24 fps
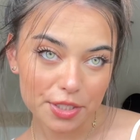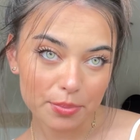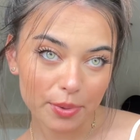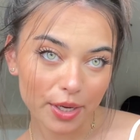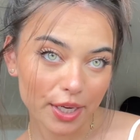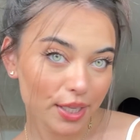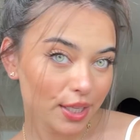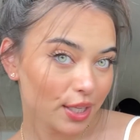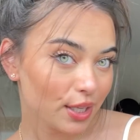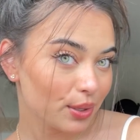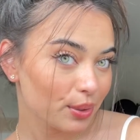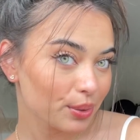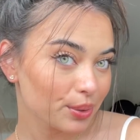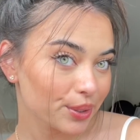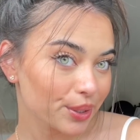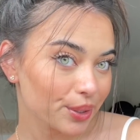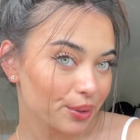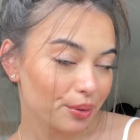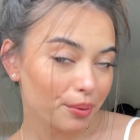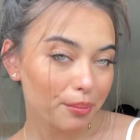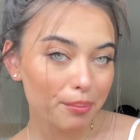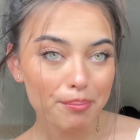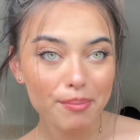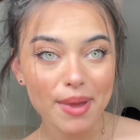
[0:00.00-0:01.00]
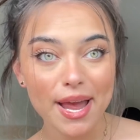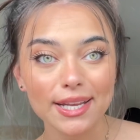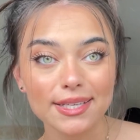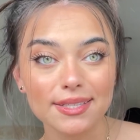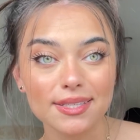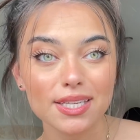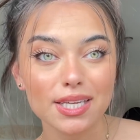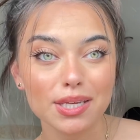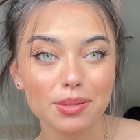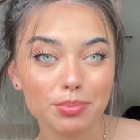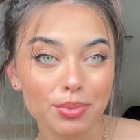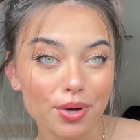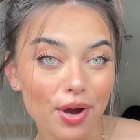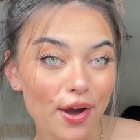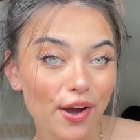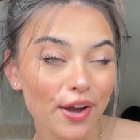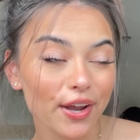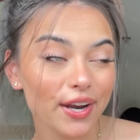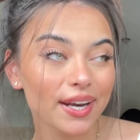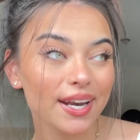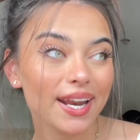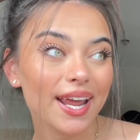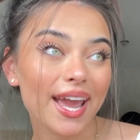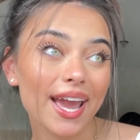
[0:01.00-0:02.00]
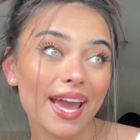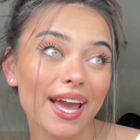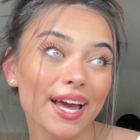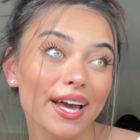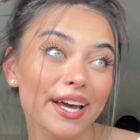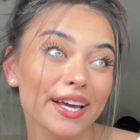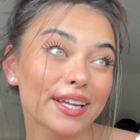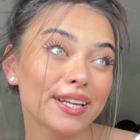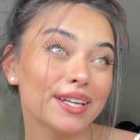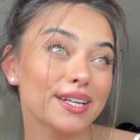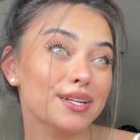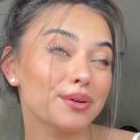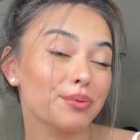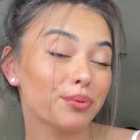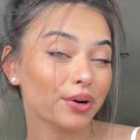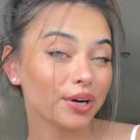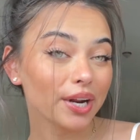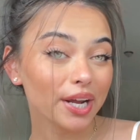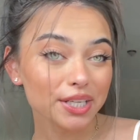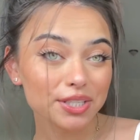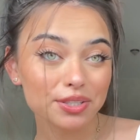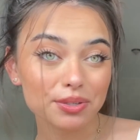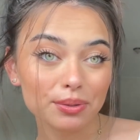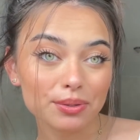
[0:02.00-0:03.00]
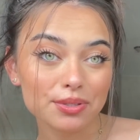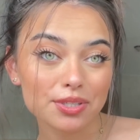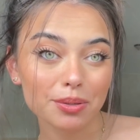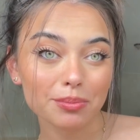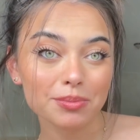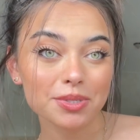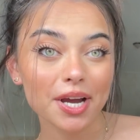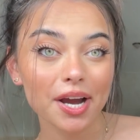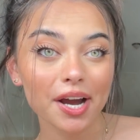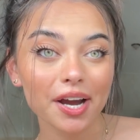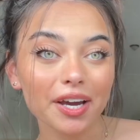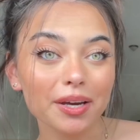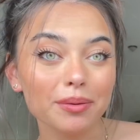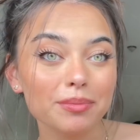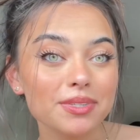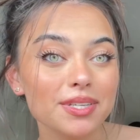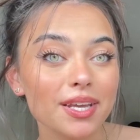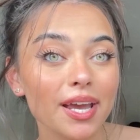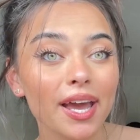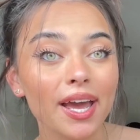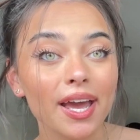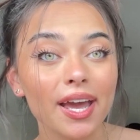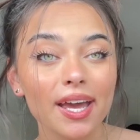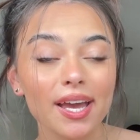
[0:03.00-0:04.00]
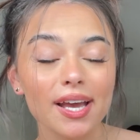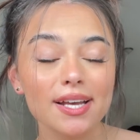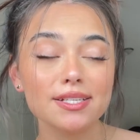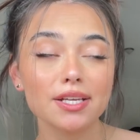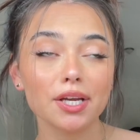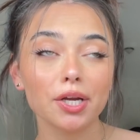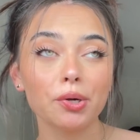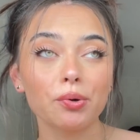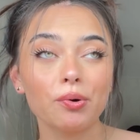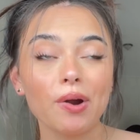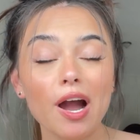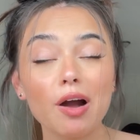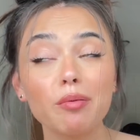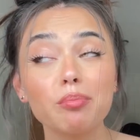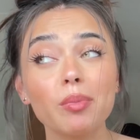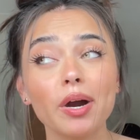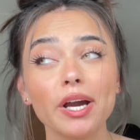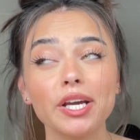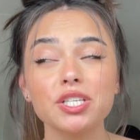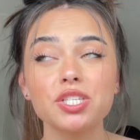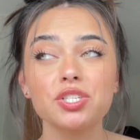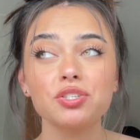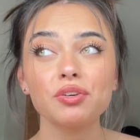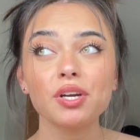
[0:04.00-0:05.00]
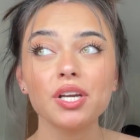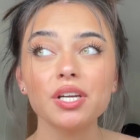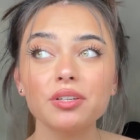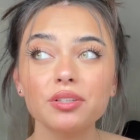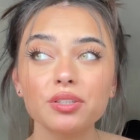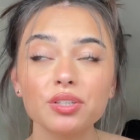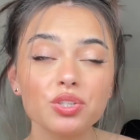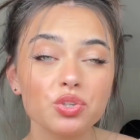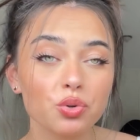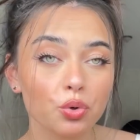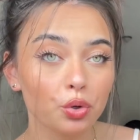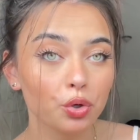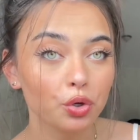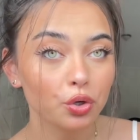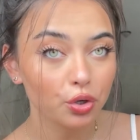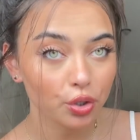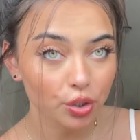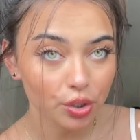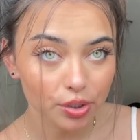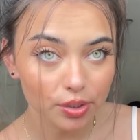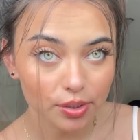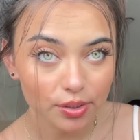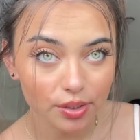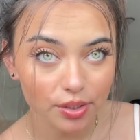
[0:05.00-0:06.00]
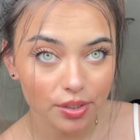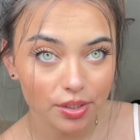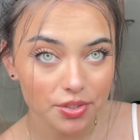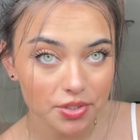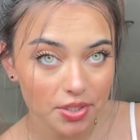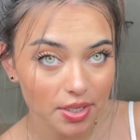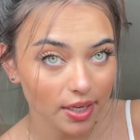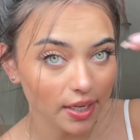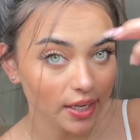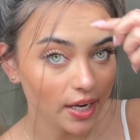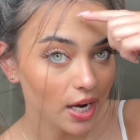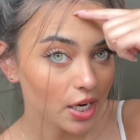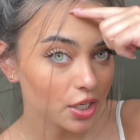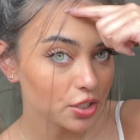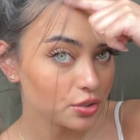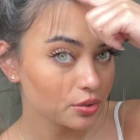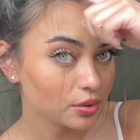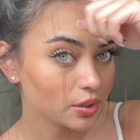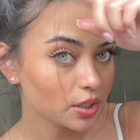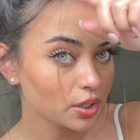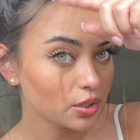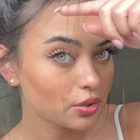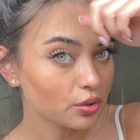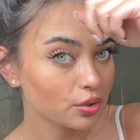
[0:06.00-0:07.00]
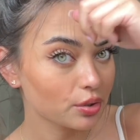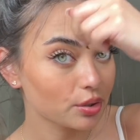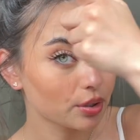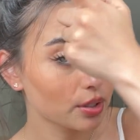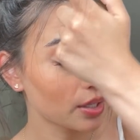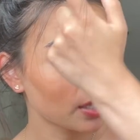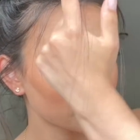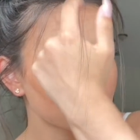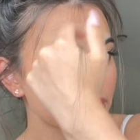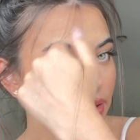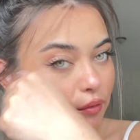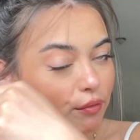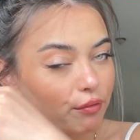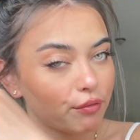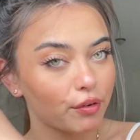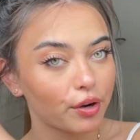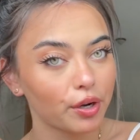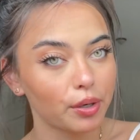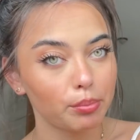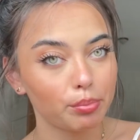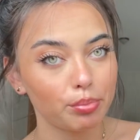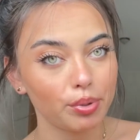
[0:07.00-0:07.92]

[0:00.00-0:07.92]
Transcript: my cute little messy bun, and what I do sometimes is I grab my straighteners or curlers, and I actually curl like the front